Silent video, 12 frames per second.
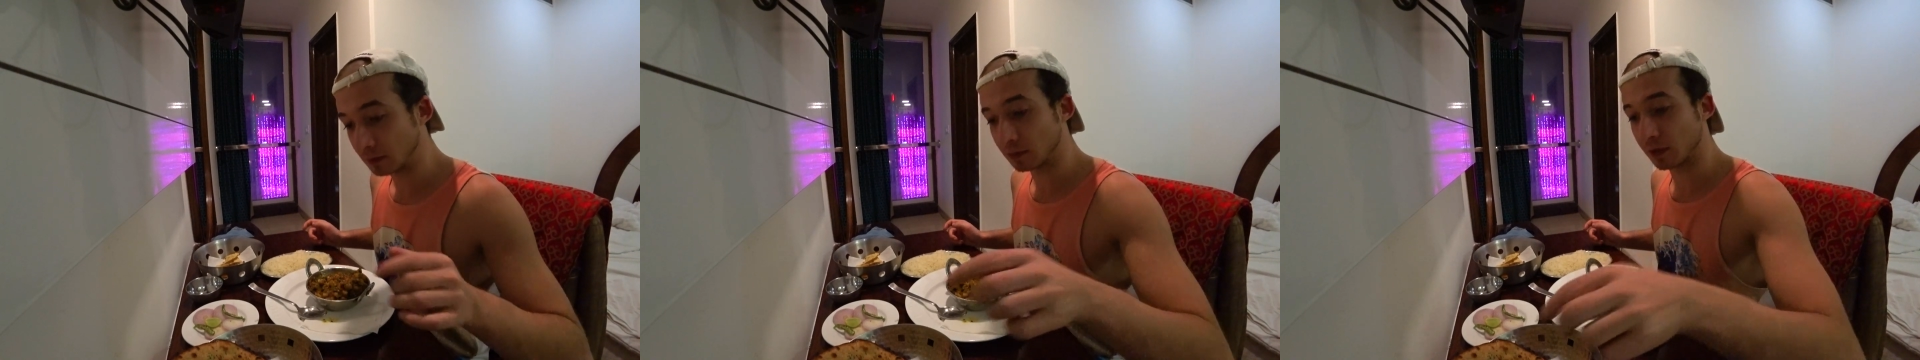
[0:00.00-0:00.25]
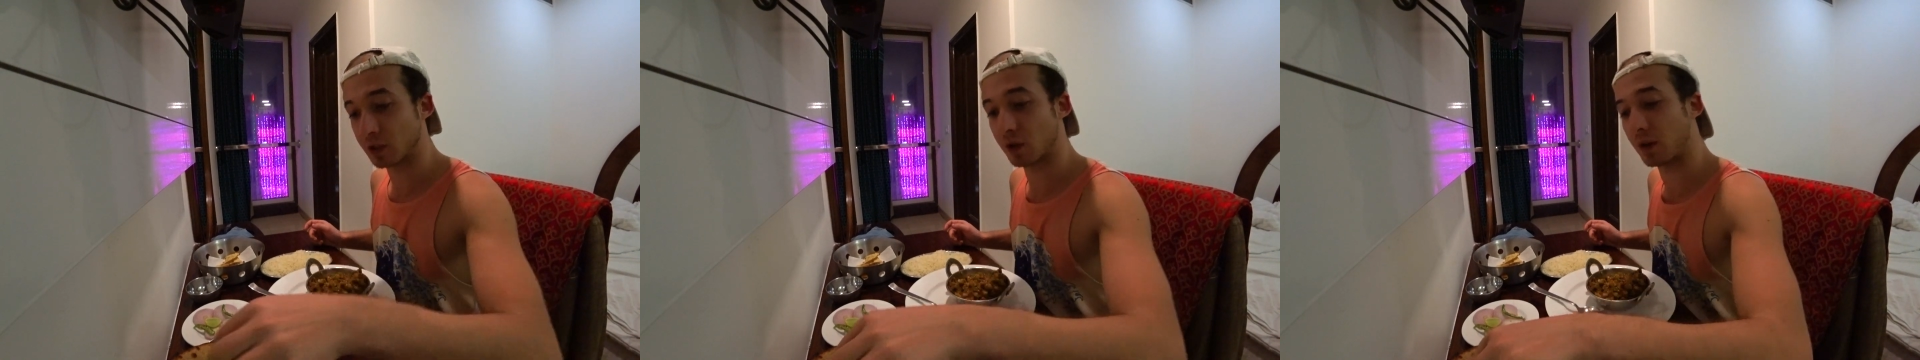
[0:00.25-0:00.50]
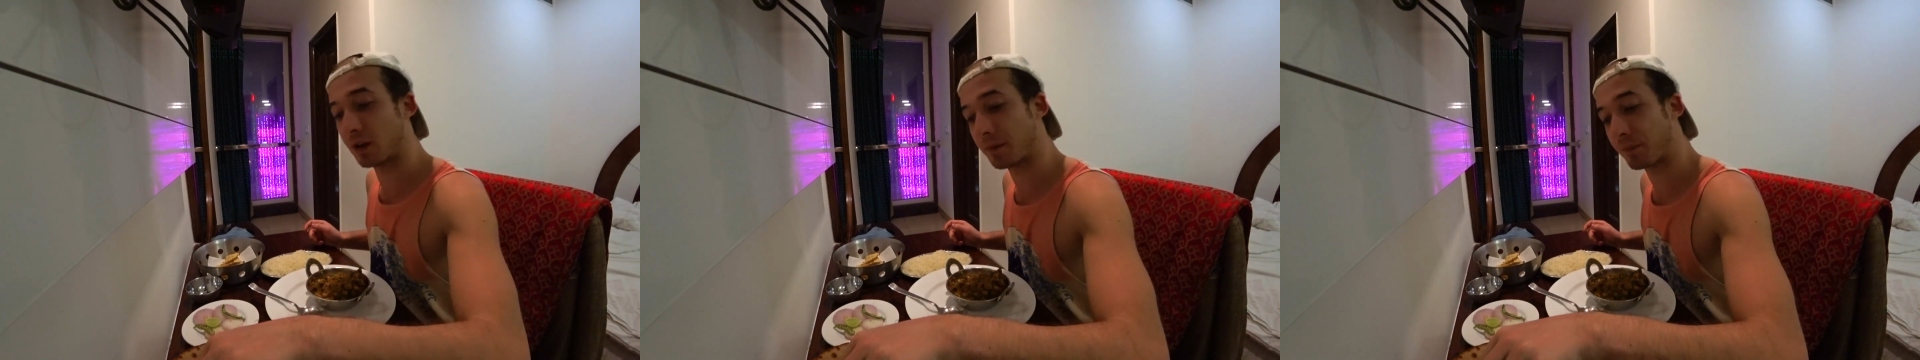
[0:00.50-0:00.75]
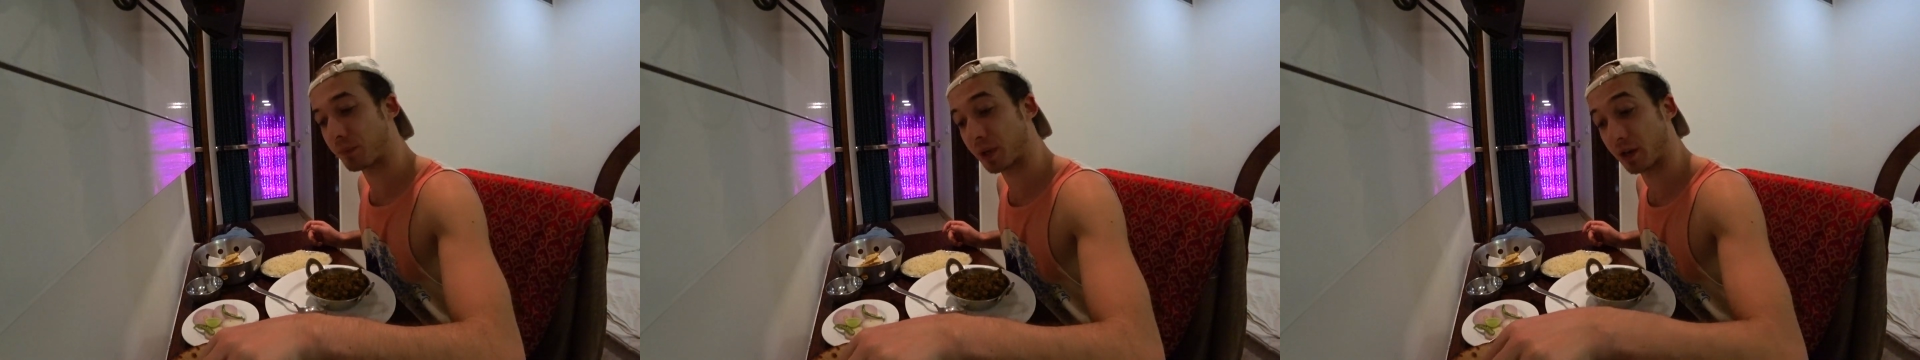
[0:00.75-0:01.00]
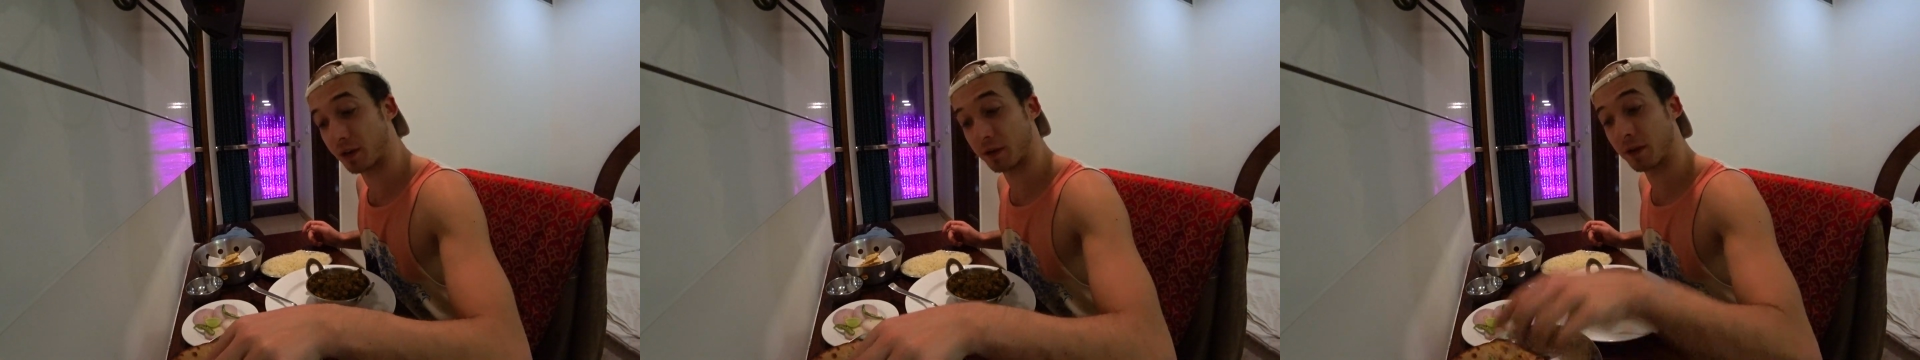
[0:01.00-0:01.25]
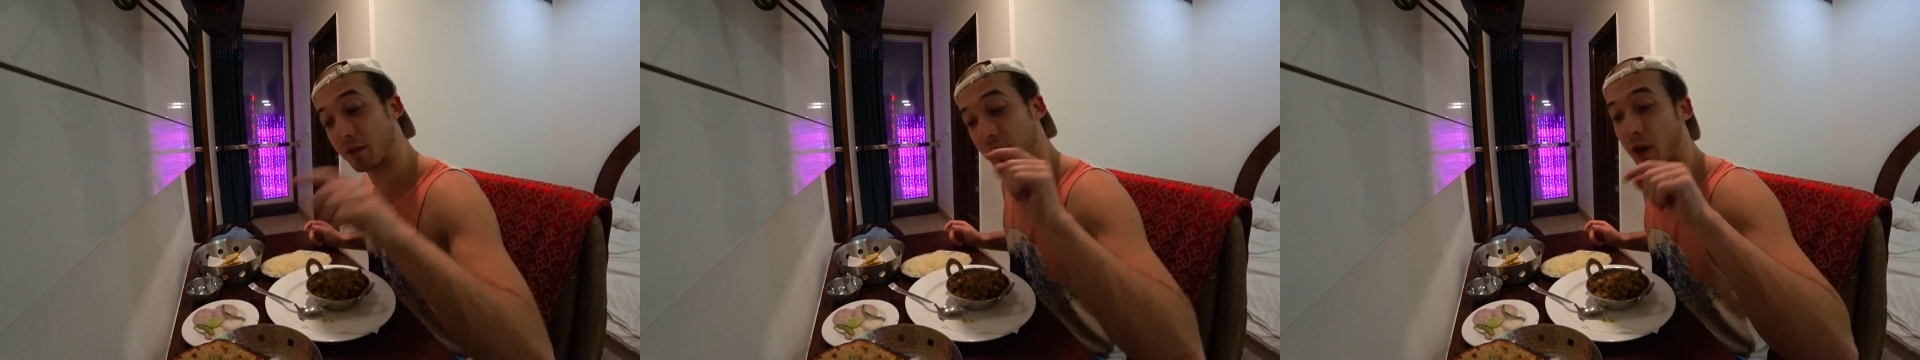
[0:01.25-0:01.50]
So, but
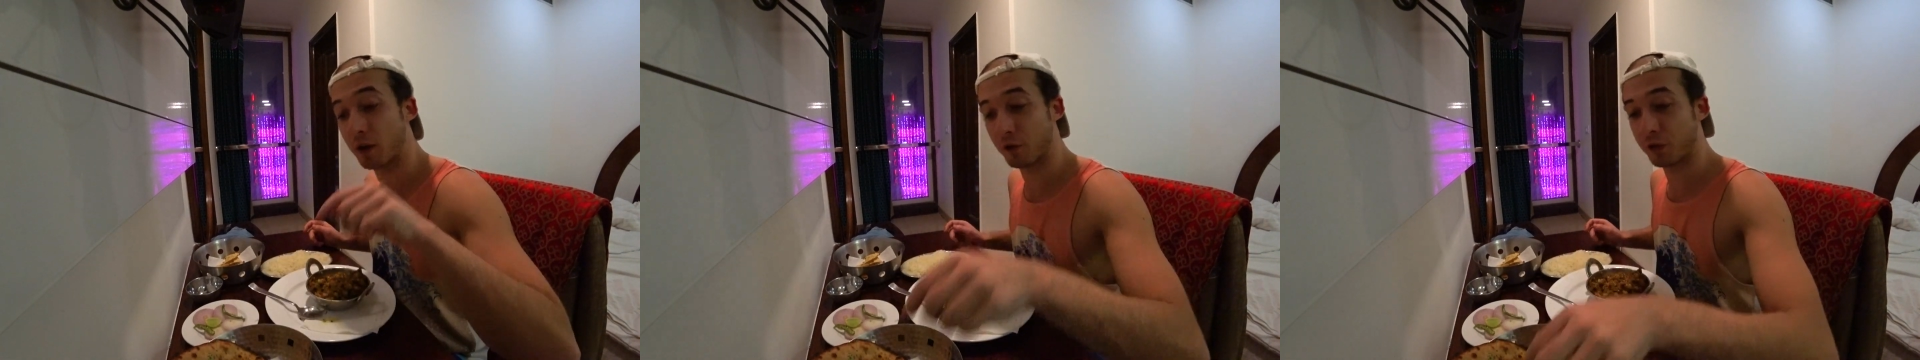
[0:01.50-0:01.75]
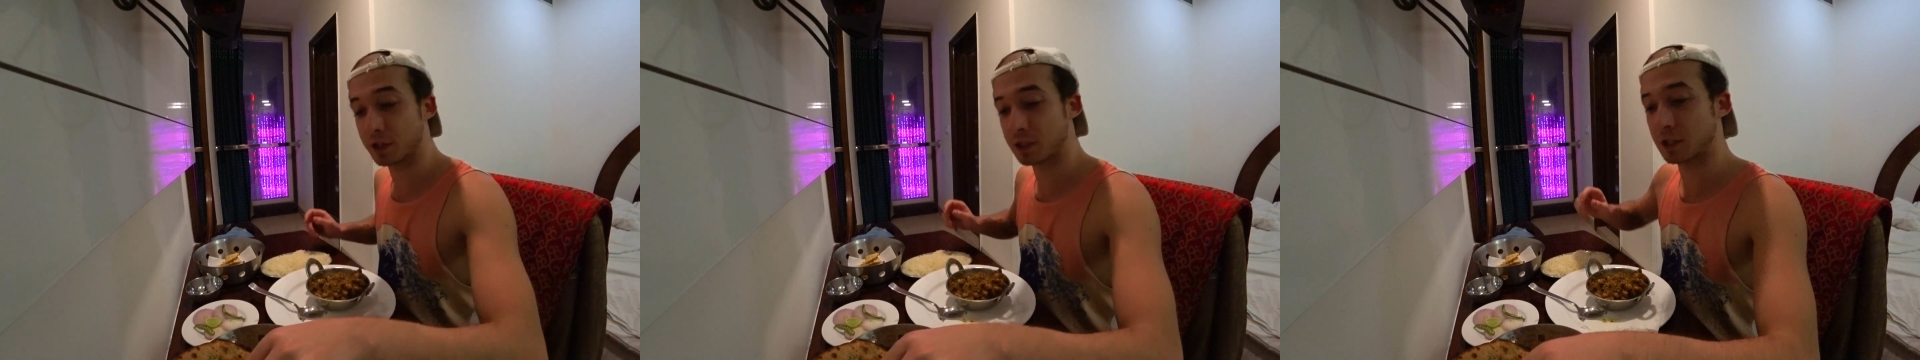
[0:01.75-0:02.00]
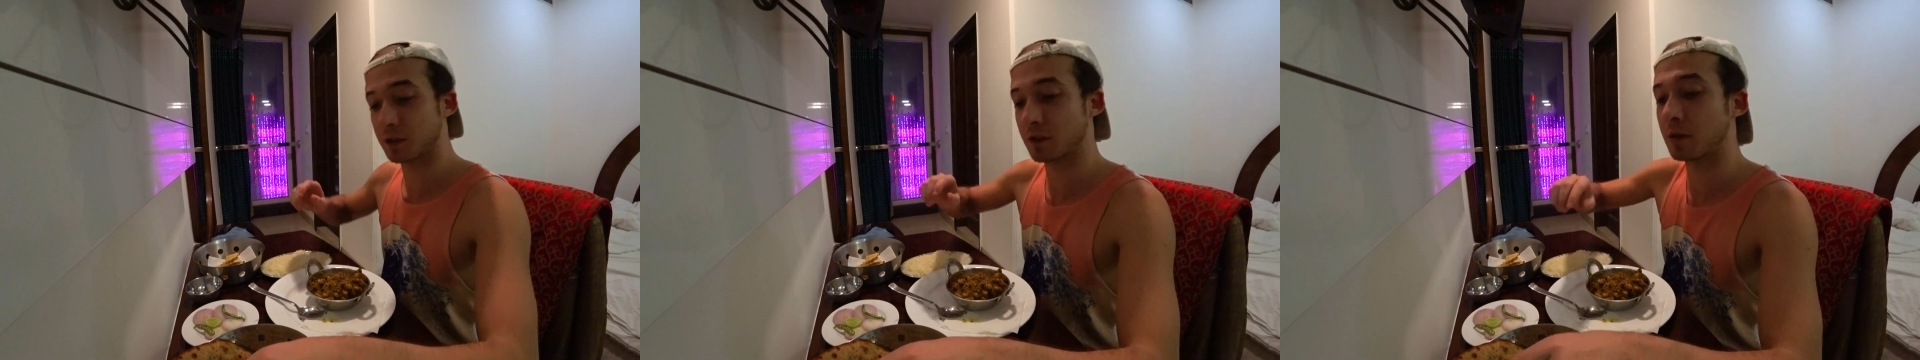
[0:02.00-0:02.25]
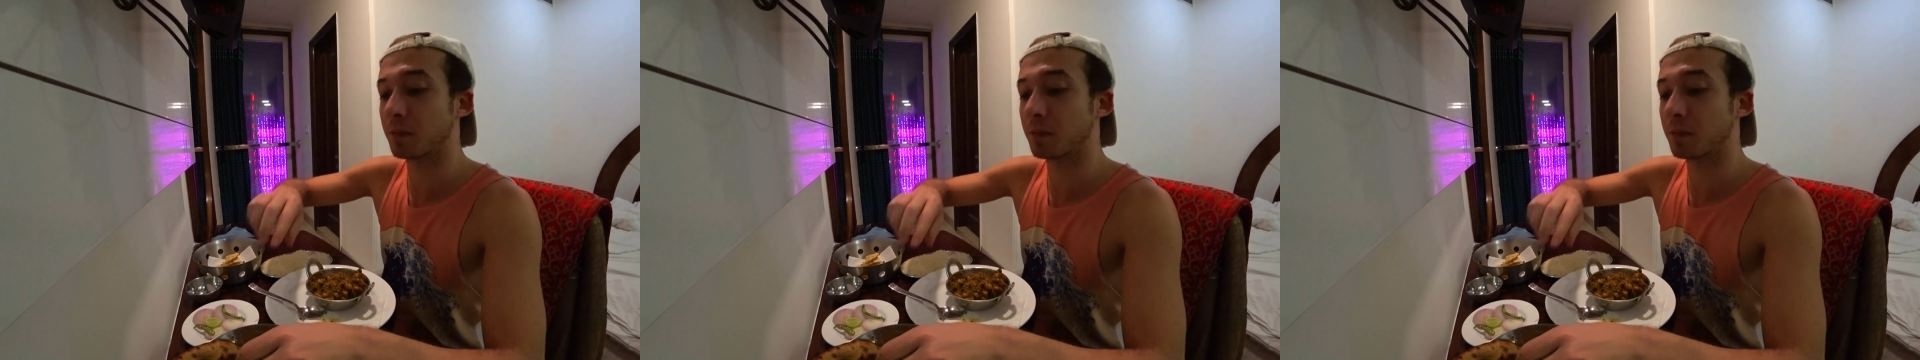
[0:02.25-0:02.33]
now this is